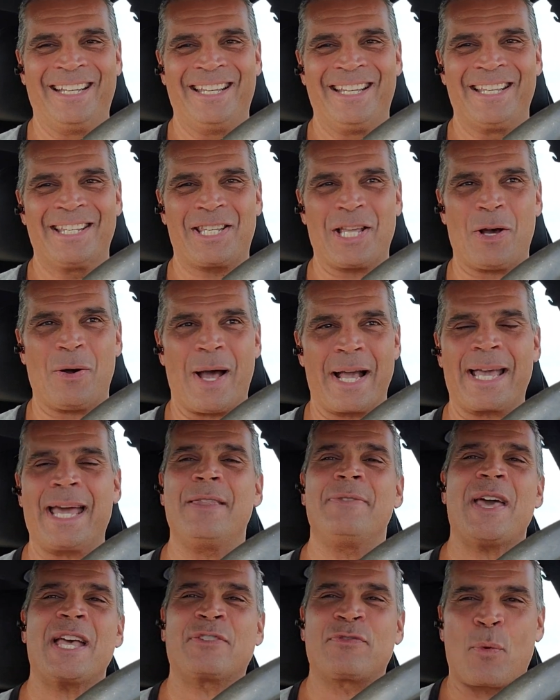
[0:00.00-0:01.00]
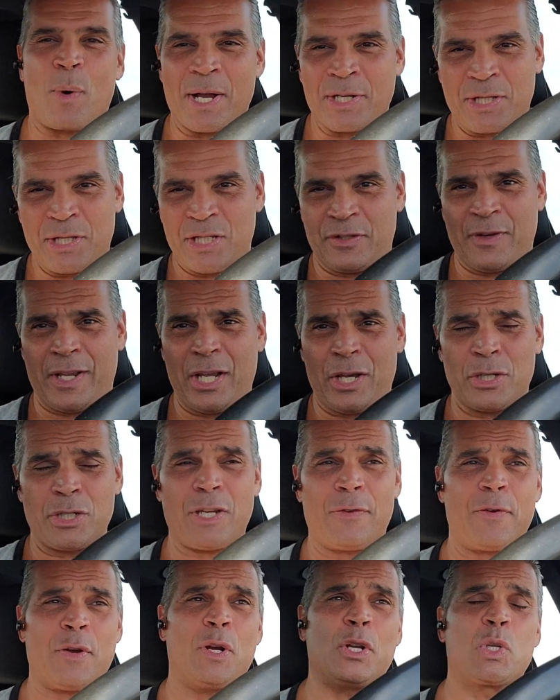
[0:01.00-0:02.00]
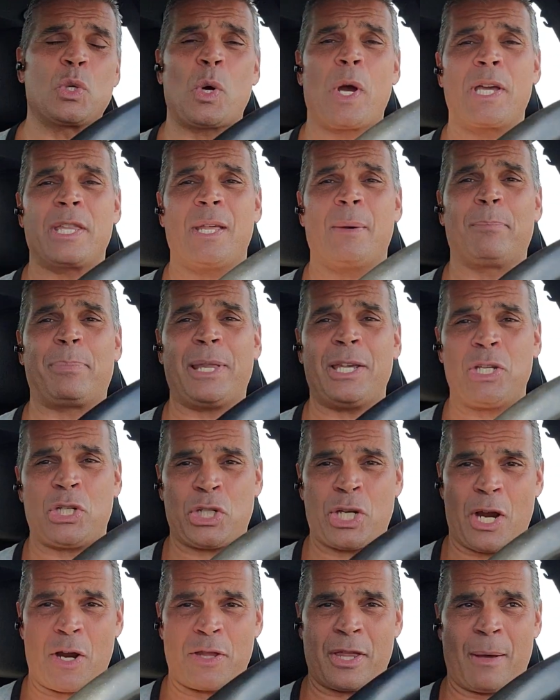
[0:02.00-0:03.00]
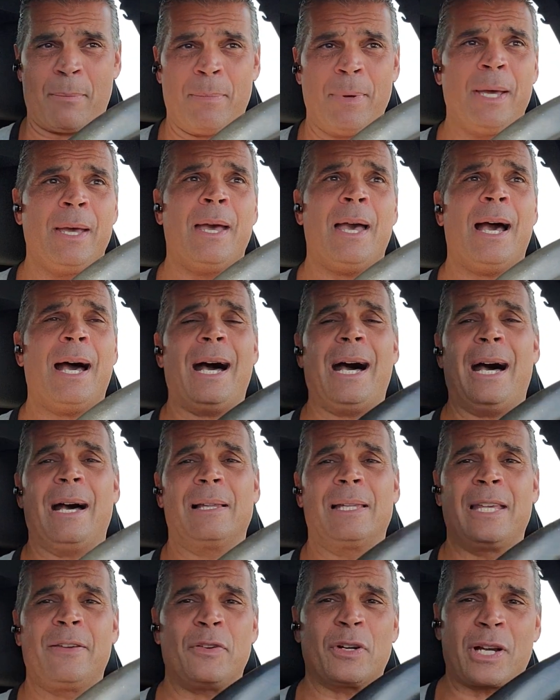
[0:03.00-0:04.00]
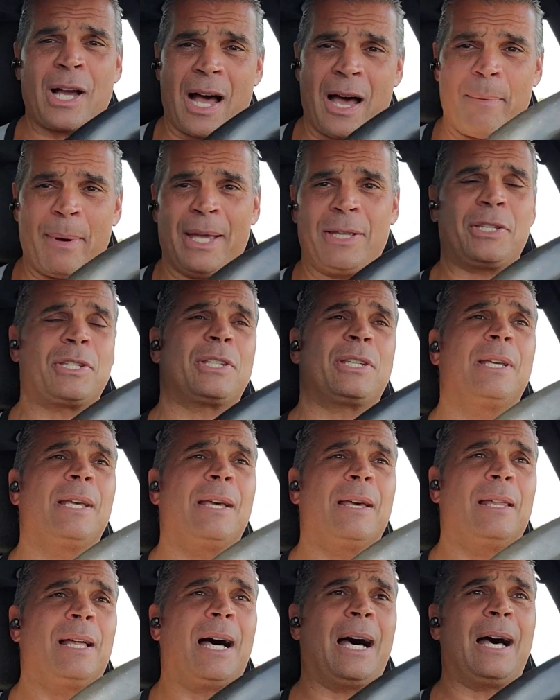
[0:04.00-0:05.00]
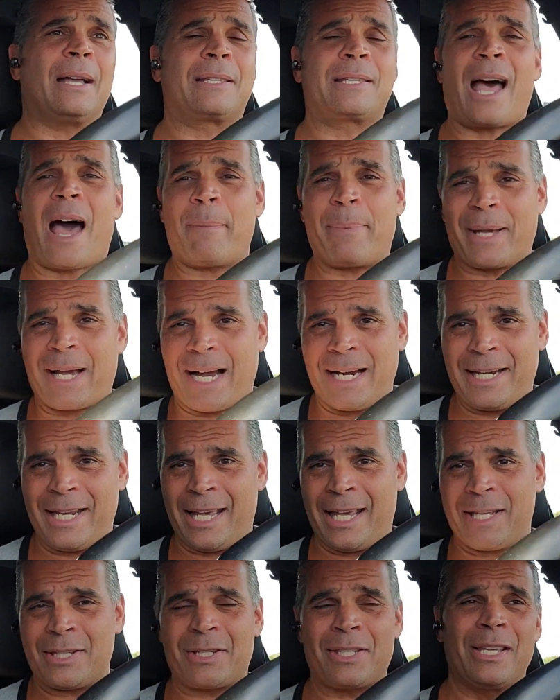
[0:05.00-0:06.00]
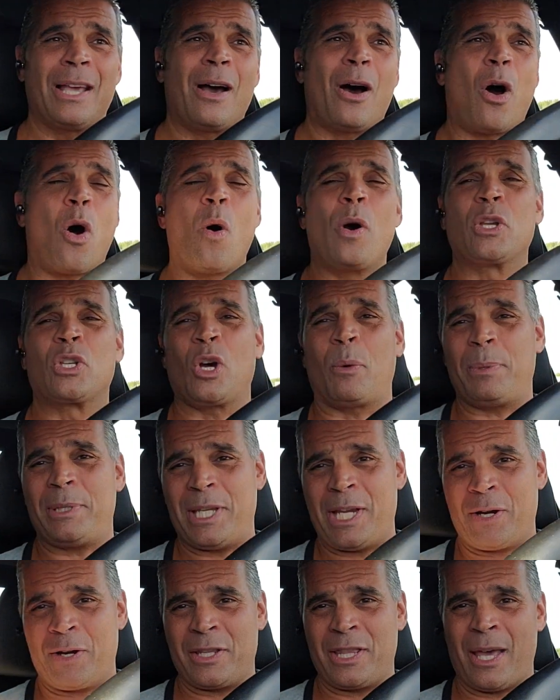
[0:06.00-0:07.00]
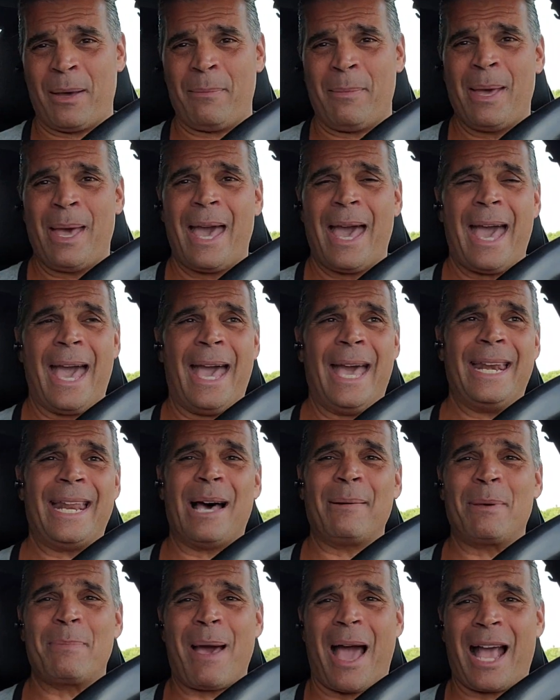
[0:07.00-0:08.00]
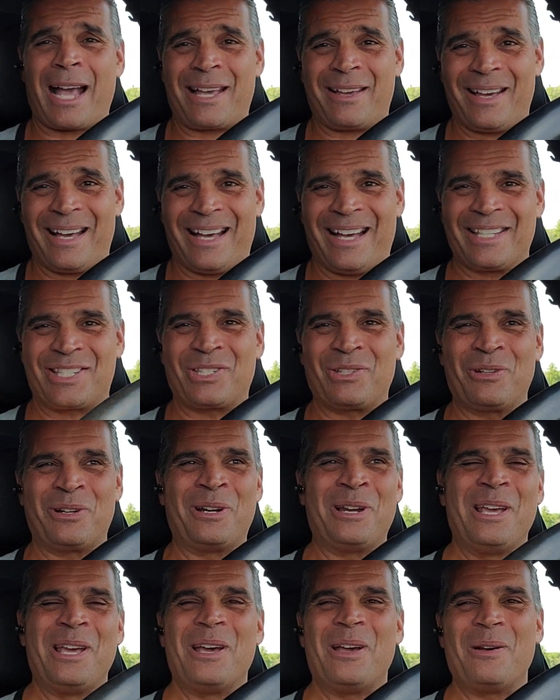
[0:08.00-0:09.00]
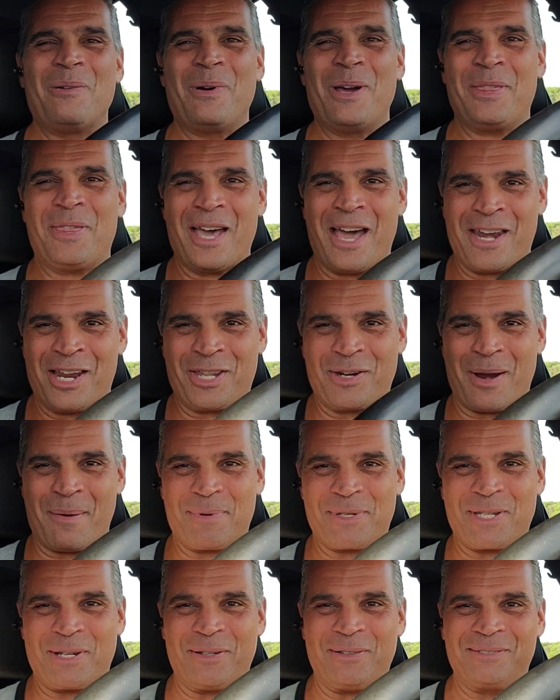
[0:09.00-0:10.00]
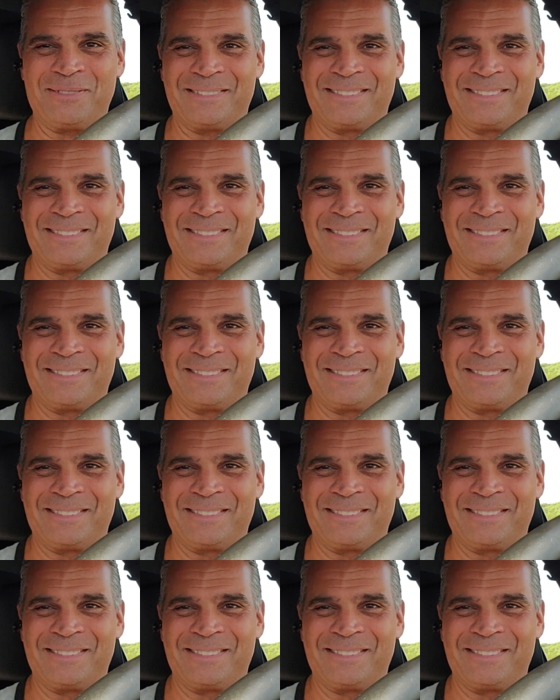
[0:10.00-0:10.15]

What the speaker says: So again, thanks for watching these videos. If you're enjoying them, please share them. Leave your comments, topic ideas. Always open to hearing them. And I'll be back soon with another episode.